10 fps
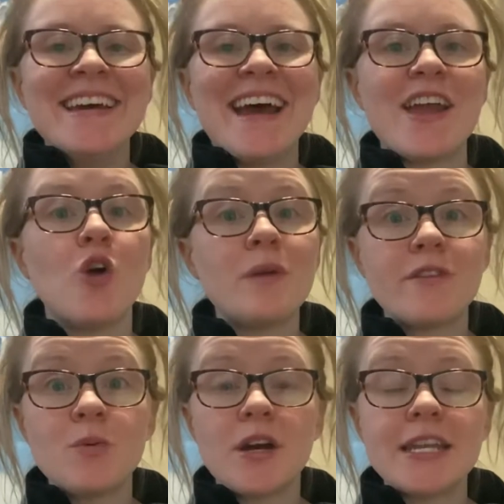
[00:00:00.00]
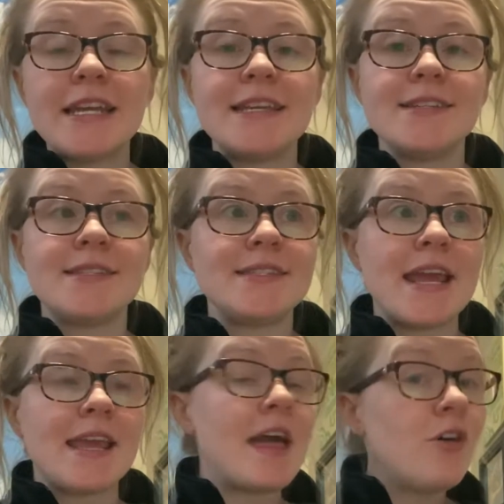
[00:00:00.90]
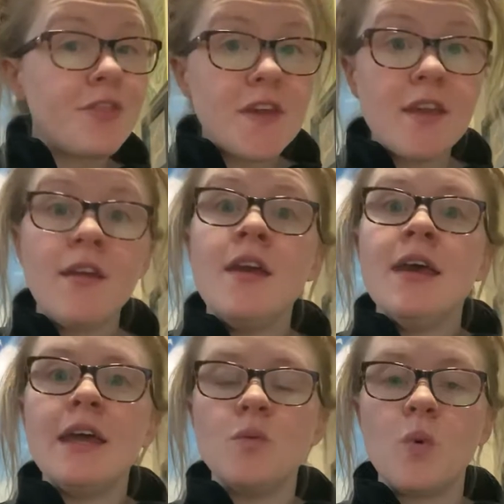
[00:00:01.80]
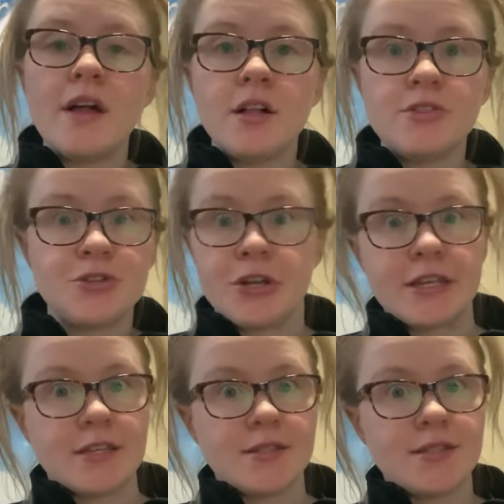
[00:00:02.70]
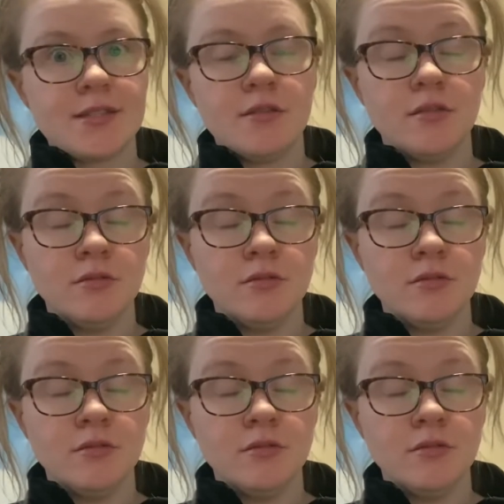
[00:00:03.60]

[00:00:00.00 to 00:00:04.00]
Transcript: I hope everyone is staying healthy and well during this